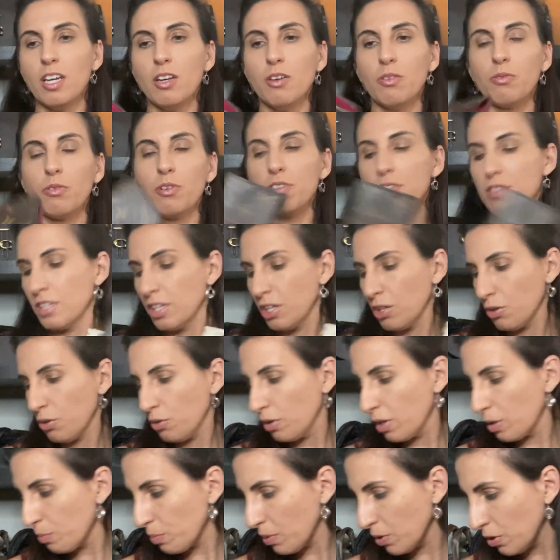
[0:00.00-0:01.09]
Rosalie
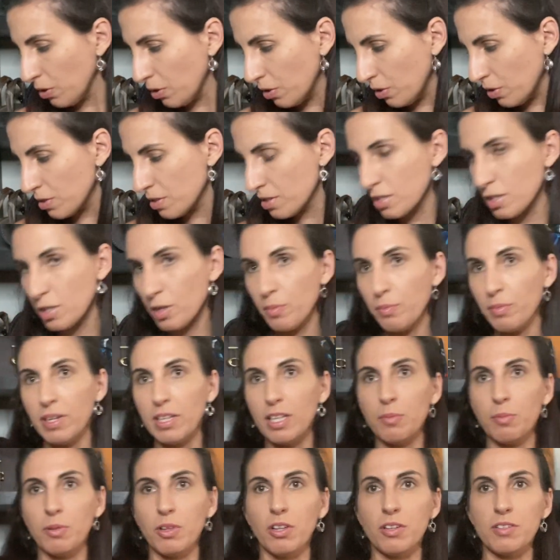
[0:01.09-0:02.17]
coin purse, my
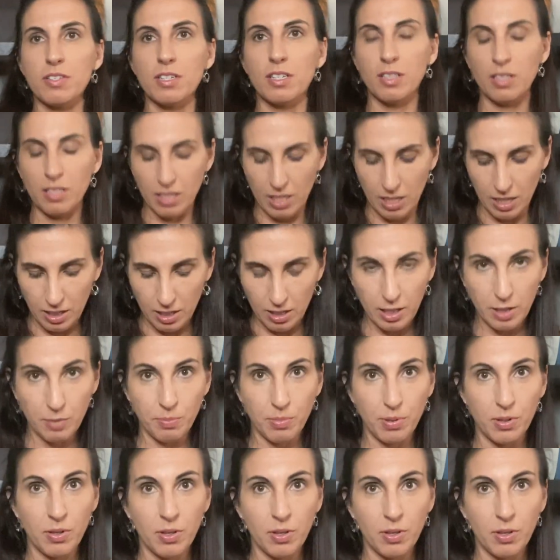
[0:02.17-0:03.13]
lip gloss and lip